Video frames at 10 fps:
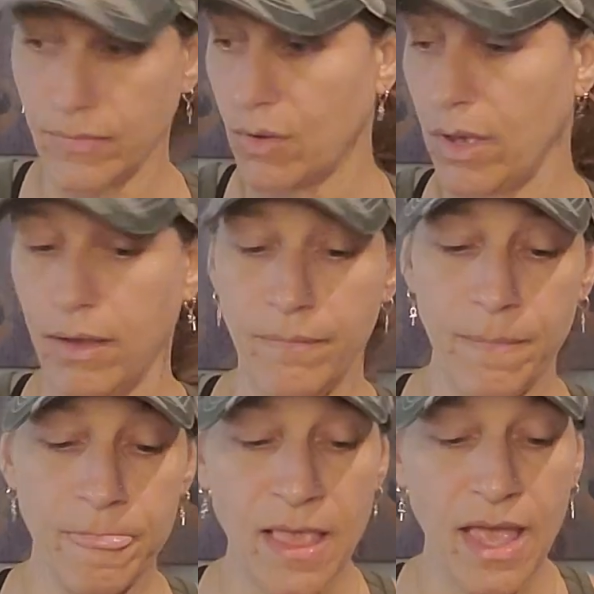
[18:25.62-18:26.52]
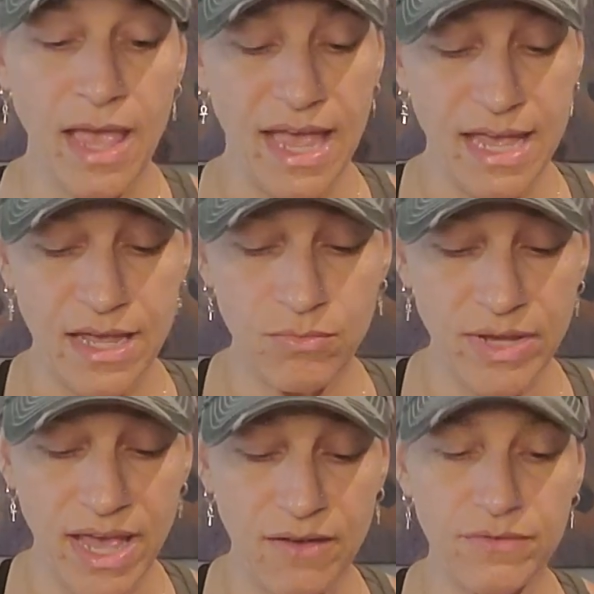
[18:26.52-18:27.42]
Okay. And we
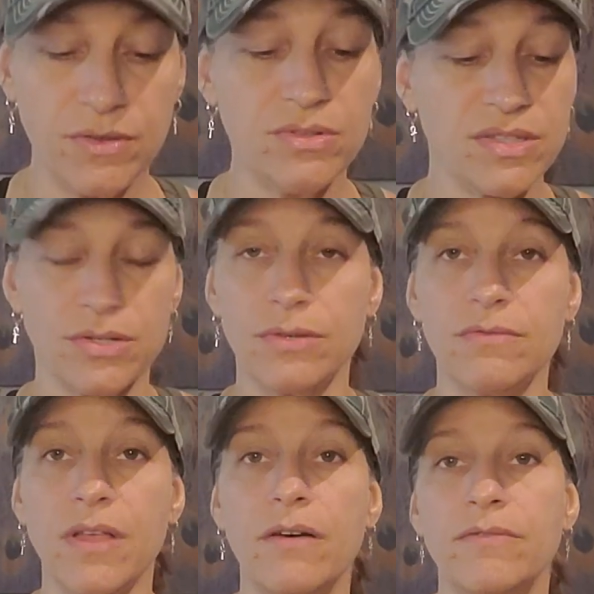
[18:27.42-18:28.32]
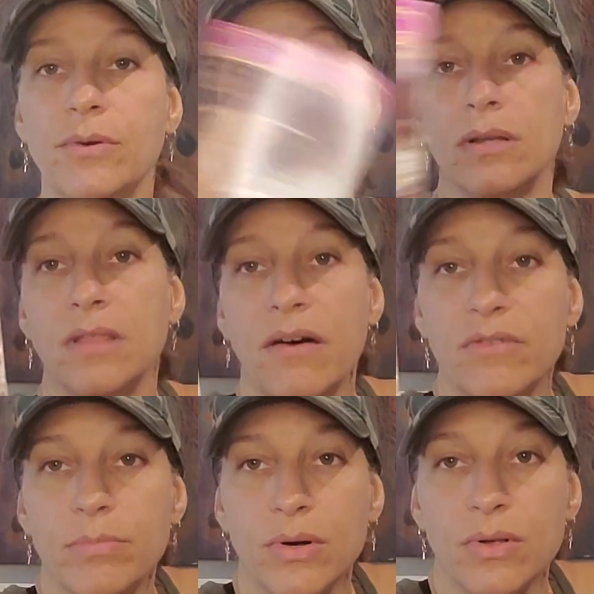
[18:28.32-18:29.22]
have, you deserve love. You are
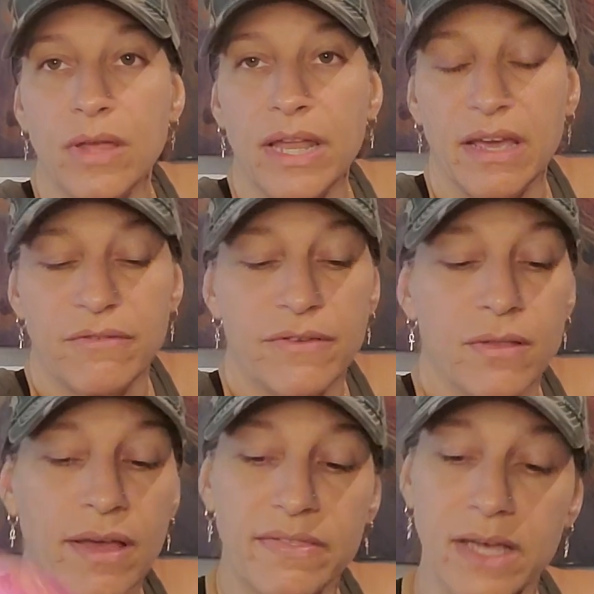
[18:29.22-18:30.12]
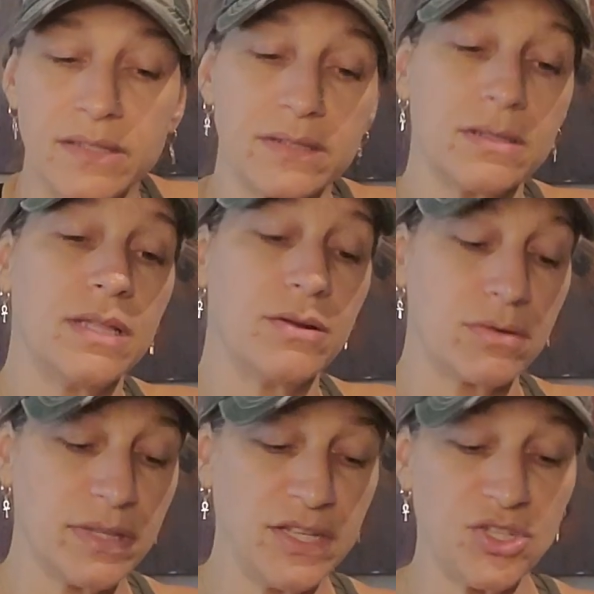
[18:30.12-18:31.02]
lovable. And I feel like that's
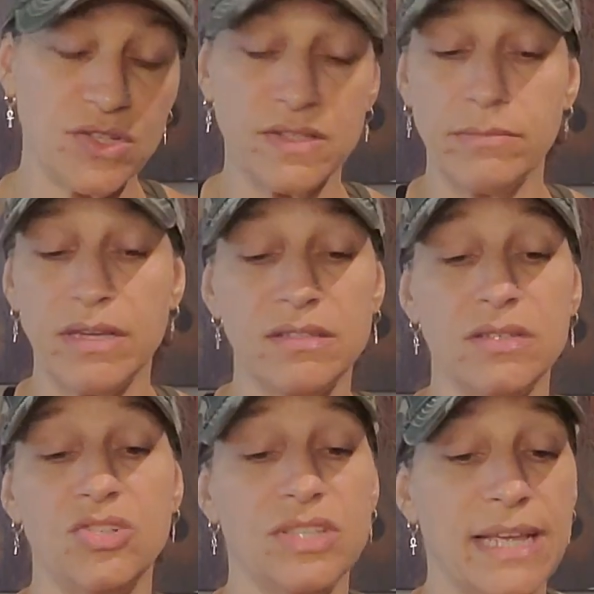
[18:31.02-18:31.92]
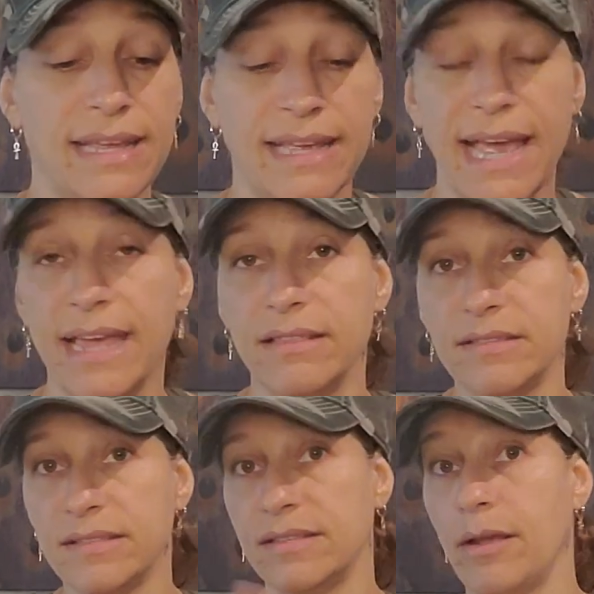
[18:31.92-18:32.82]
literally just a message saying, hey,
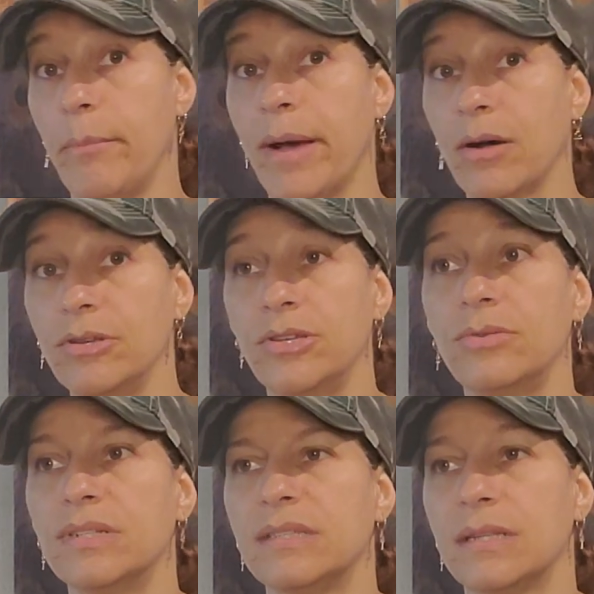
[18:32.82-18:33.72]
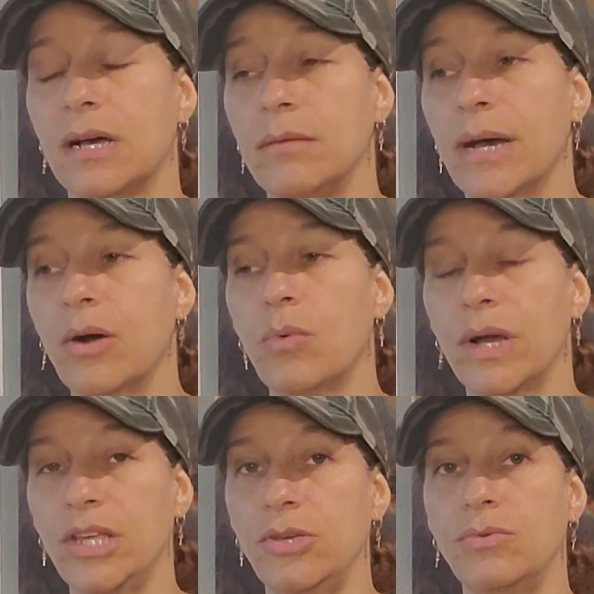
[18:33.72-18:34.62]
this isn't about you. It's not about
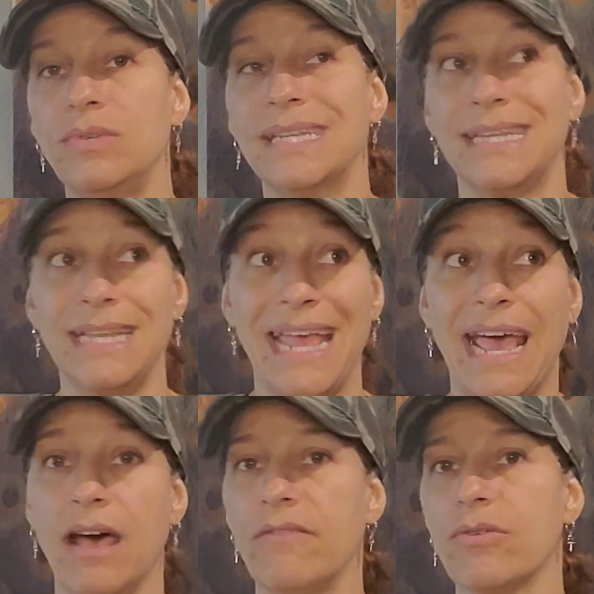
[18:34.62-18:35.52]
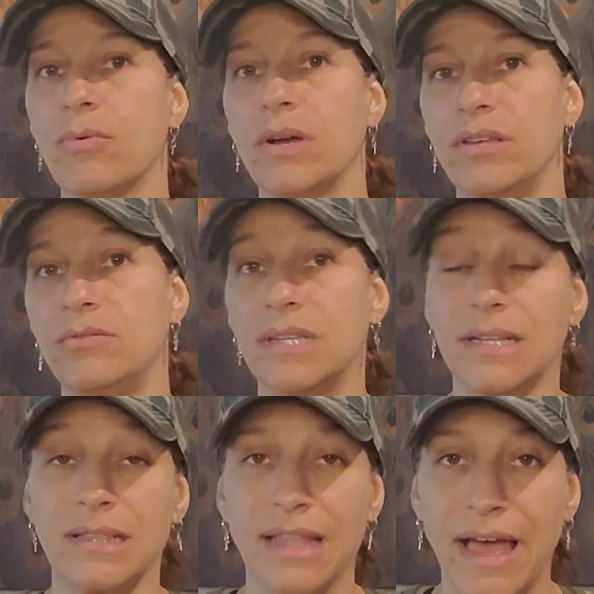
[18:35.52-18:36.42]
what you didn't have or what you
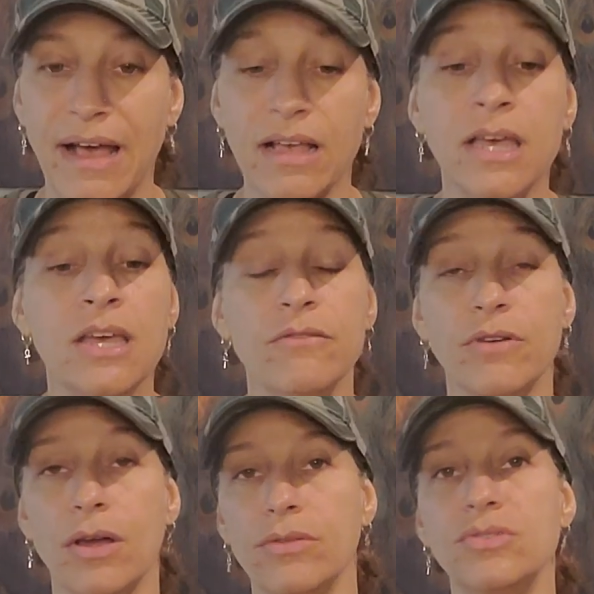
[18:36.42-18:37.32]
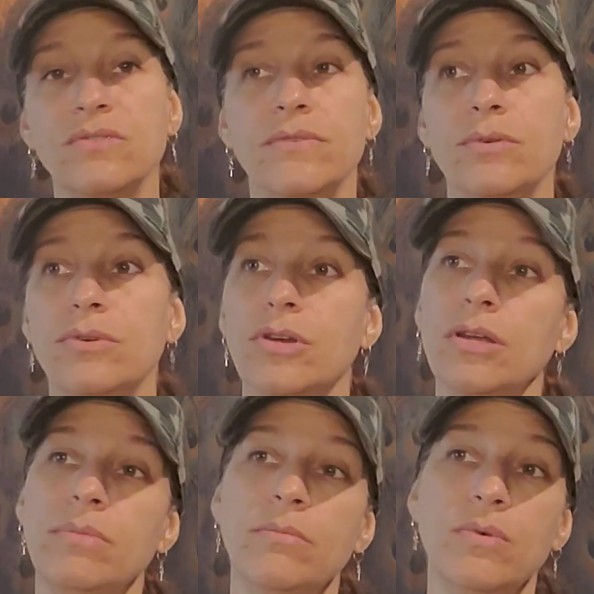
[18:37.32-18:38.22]
didn't lack. For others of you, you're
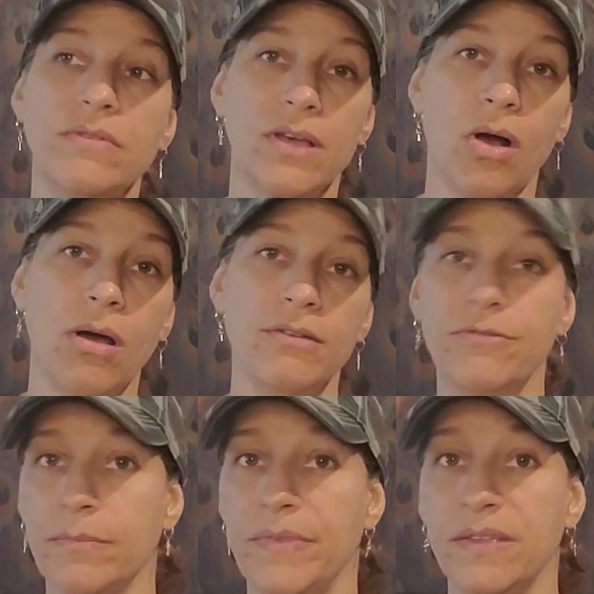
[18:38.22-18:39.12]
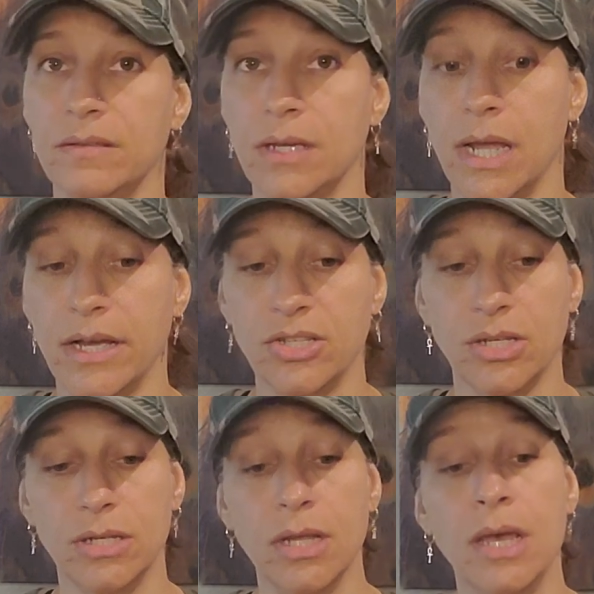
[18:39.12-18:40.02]
going to be moving on from this
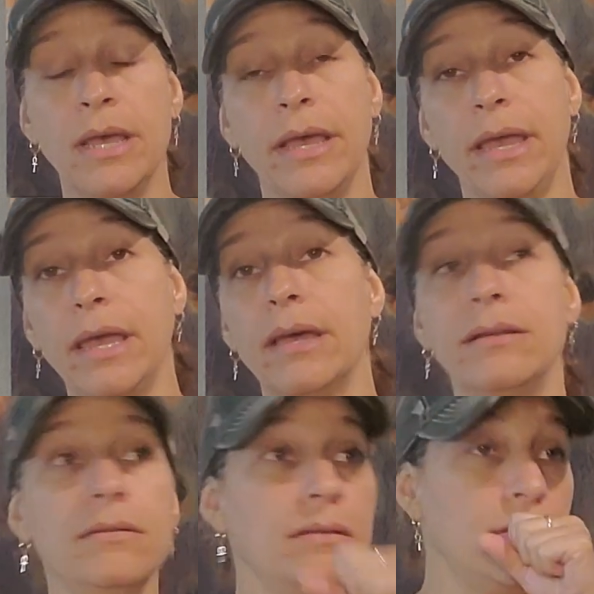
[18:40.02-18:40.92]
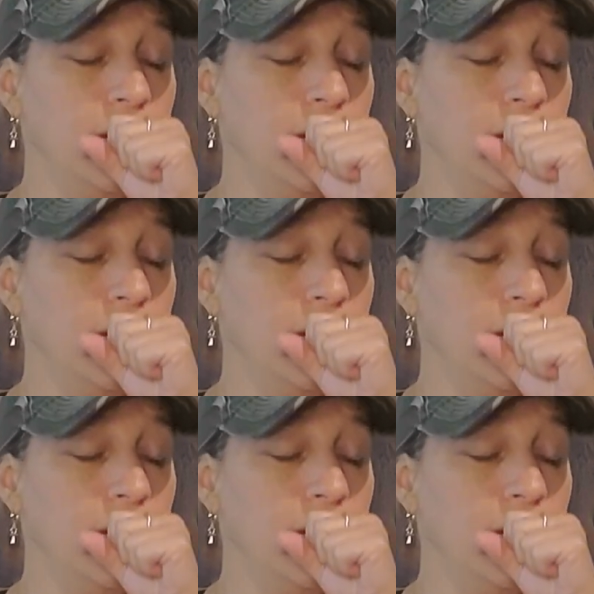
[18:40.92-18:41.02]
connection. And